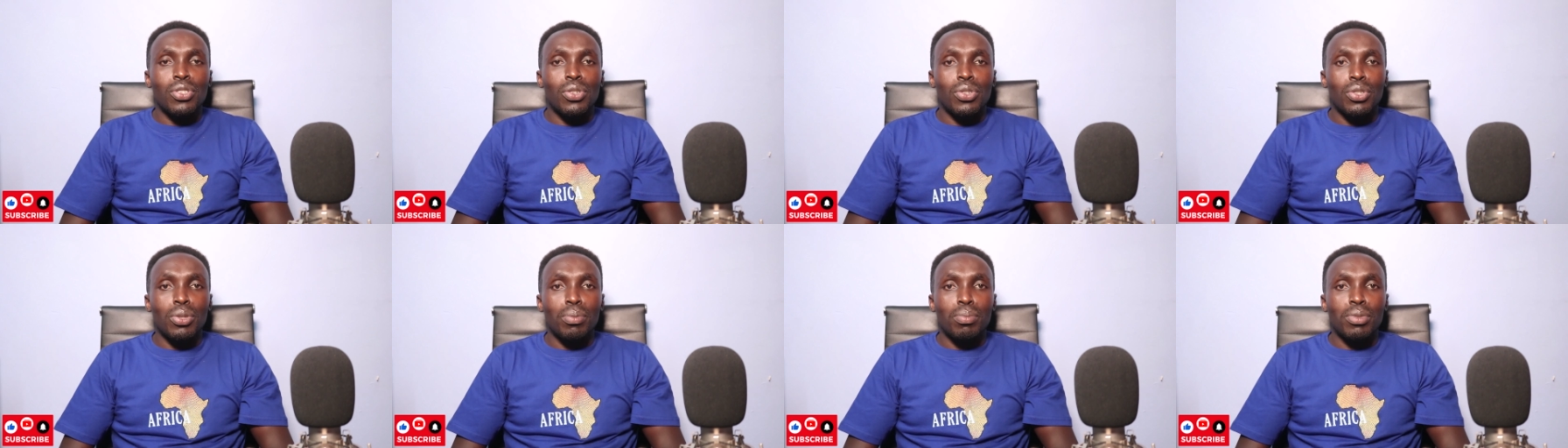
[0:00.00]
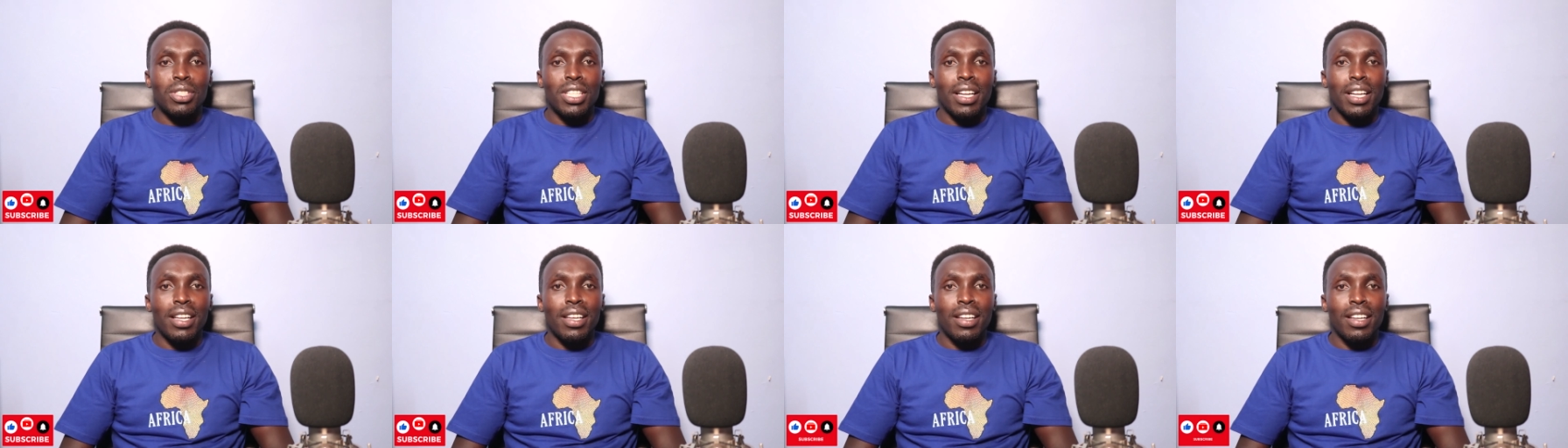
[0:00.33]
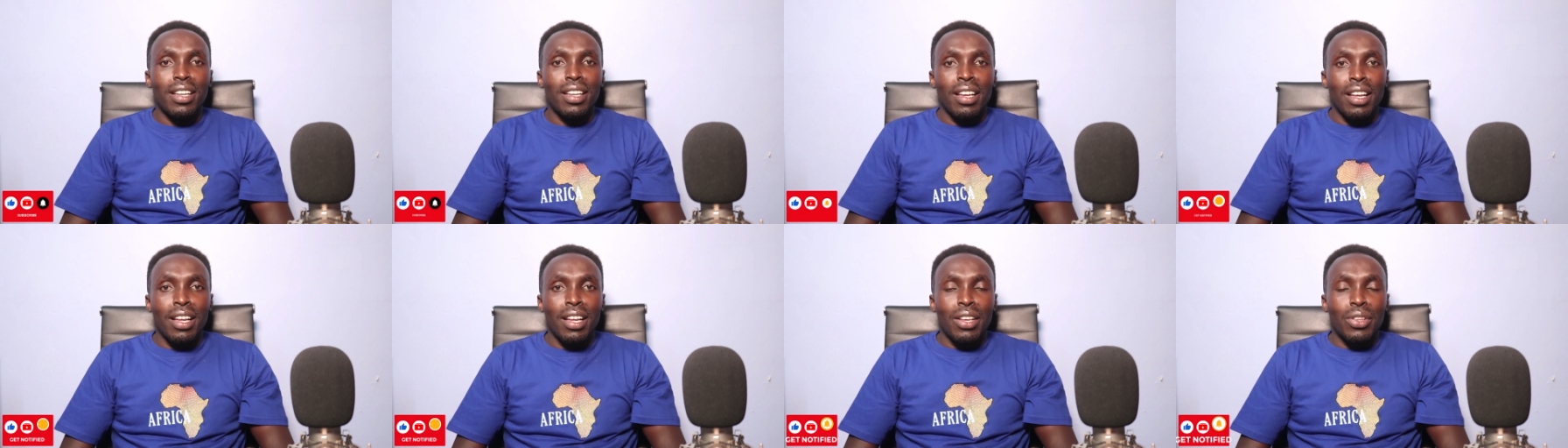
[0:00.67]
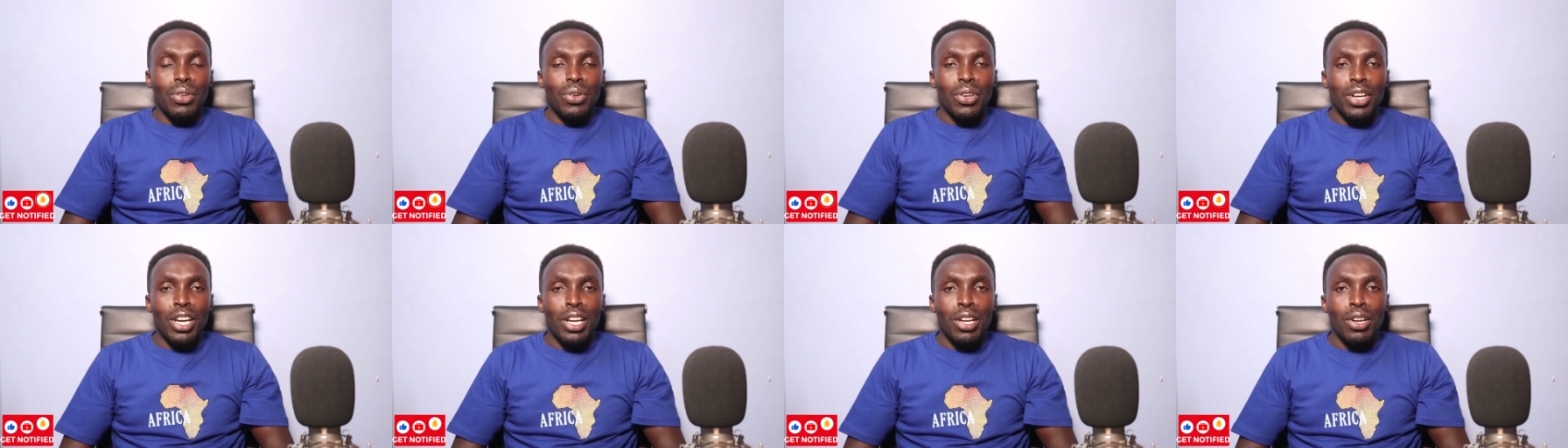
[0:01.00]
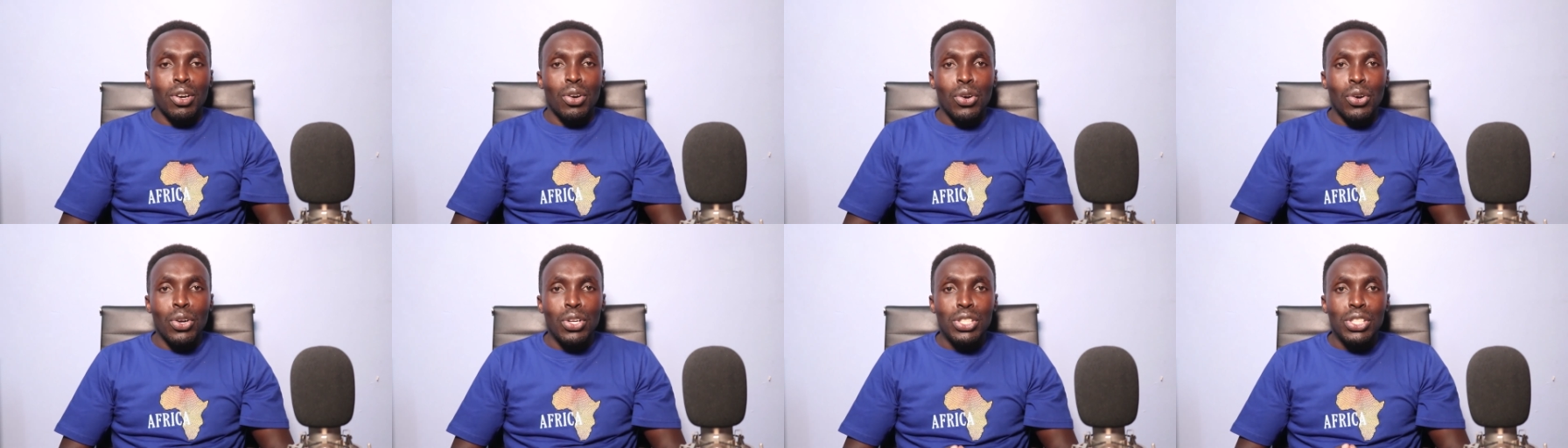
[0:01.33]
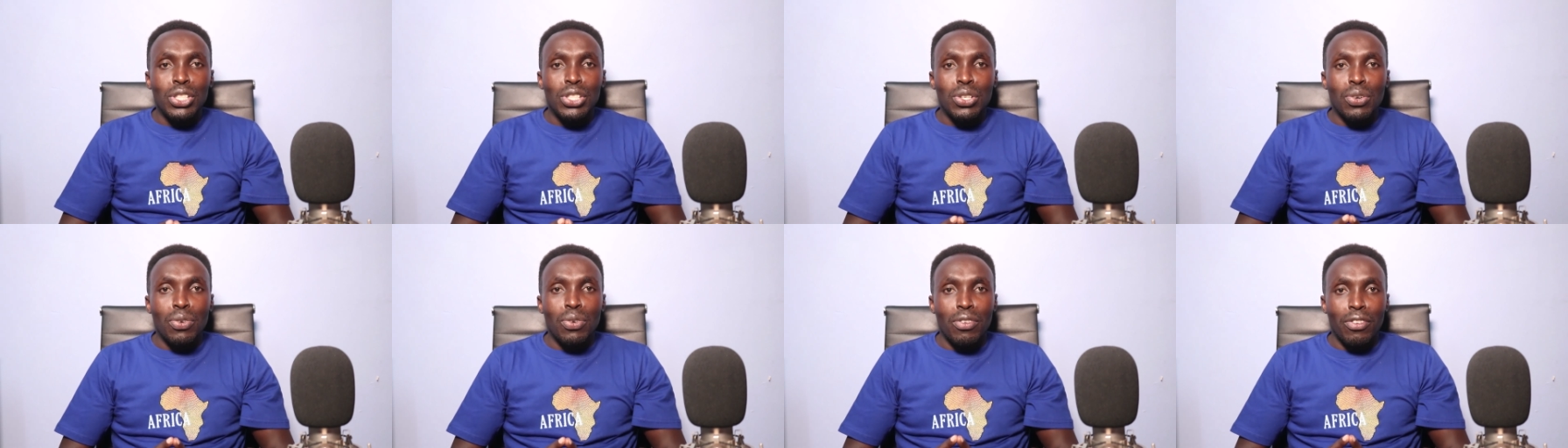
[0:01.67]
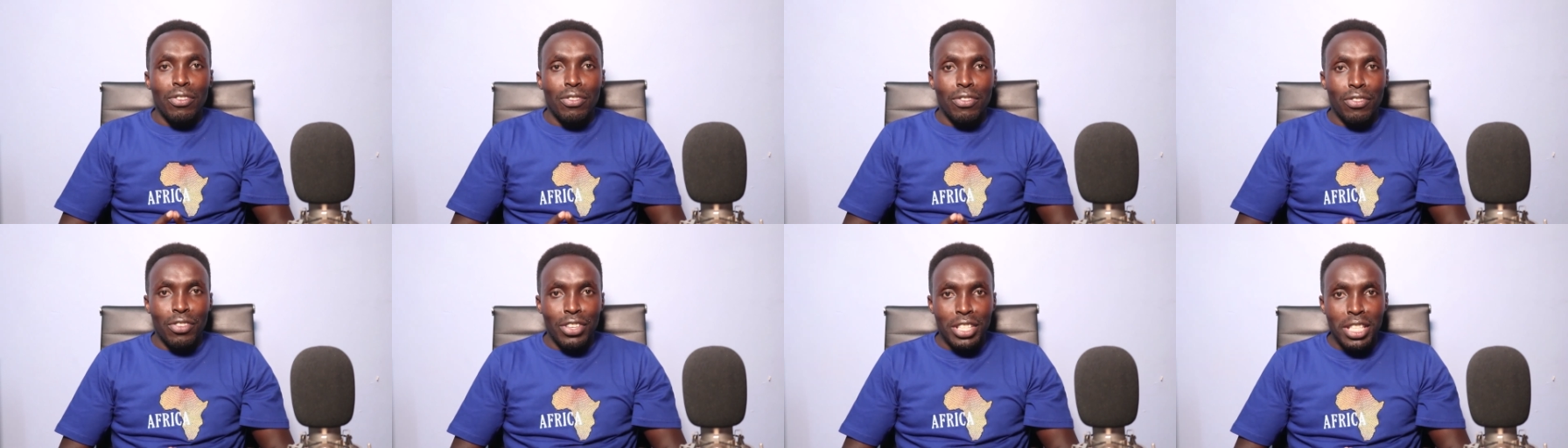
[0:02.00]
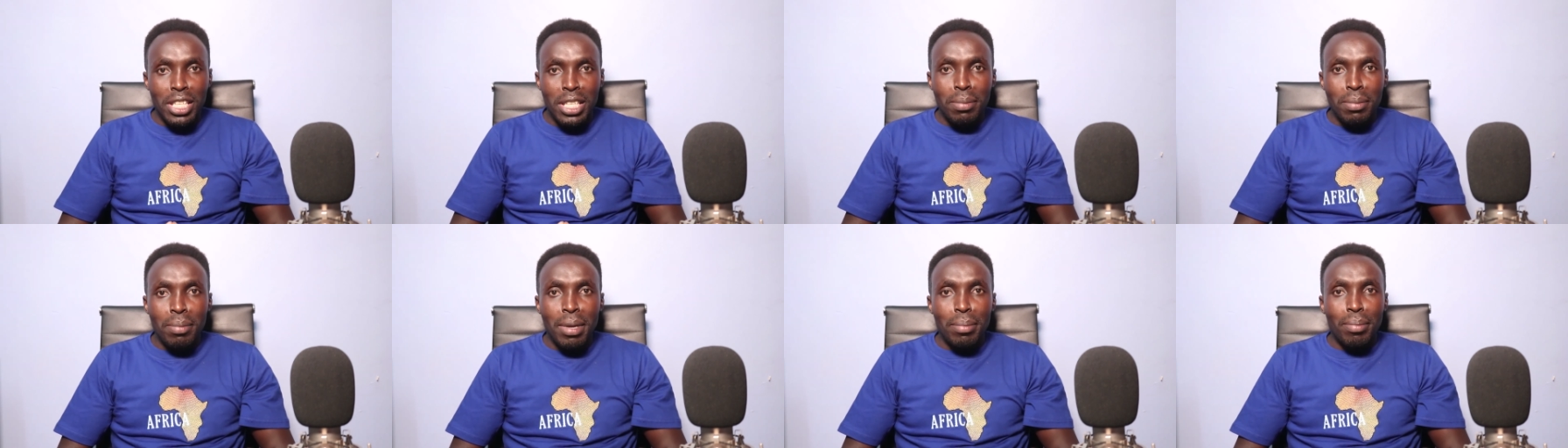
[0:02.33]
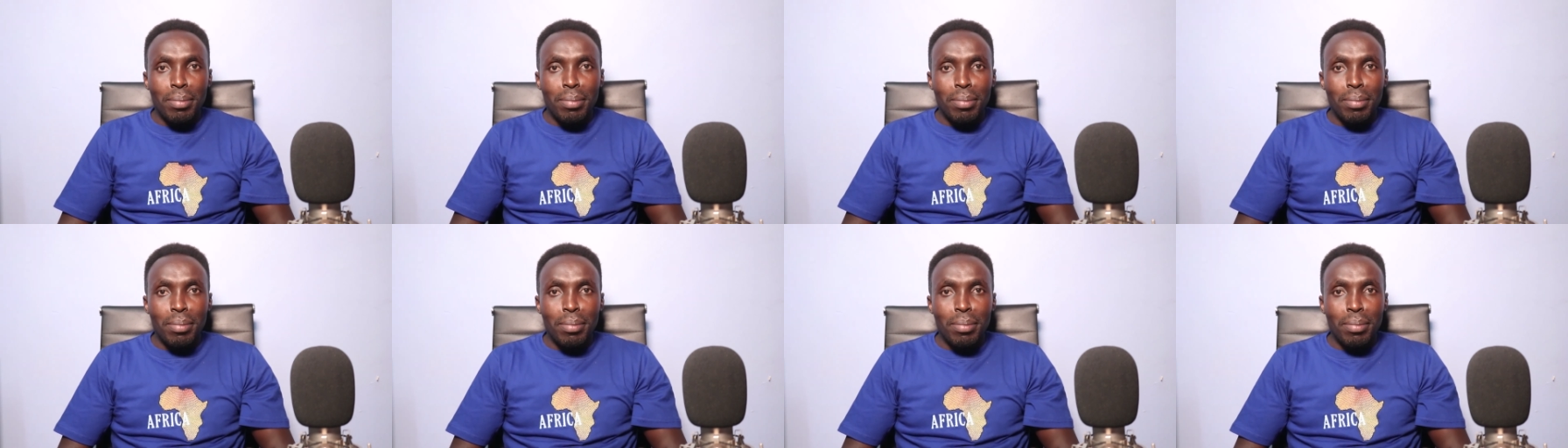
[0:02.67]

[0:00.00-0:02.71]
YouTube channel. You can also visit my